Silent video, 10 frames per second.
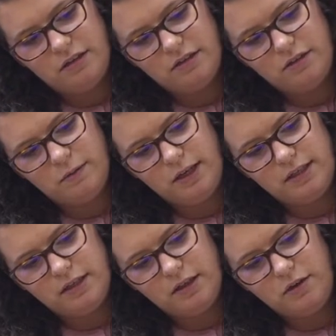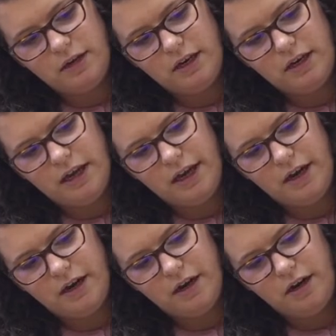squeeze a little in
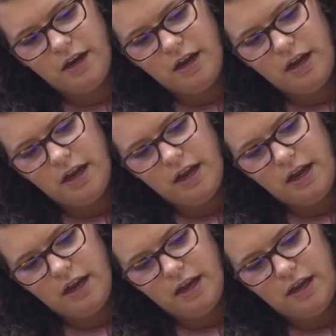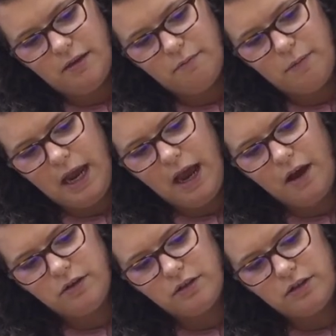there. You're
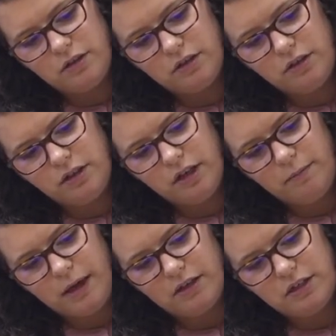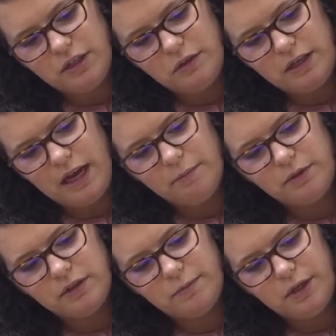going to look at about 2
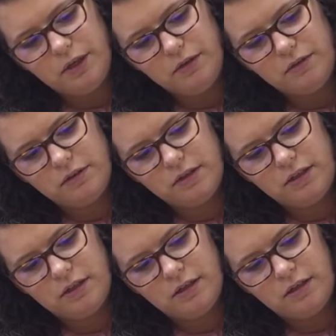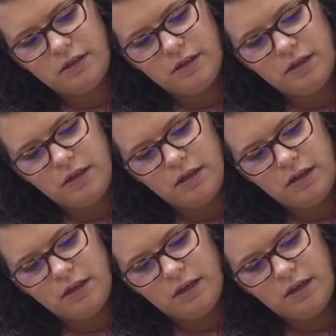tablespoons.
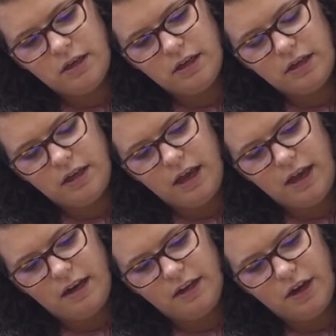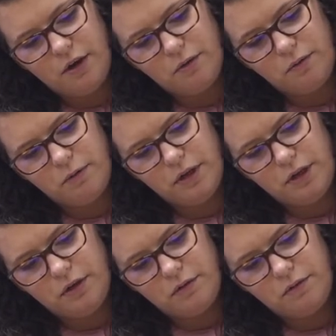And kind of go with what
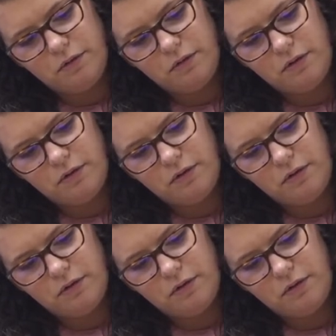you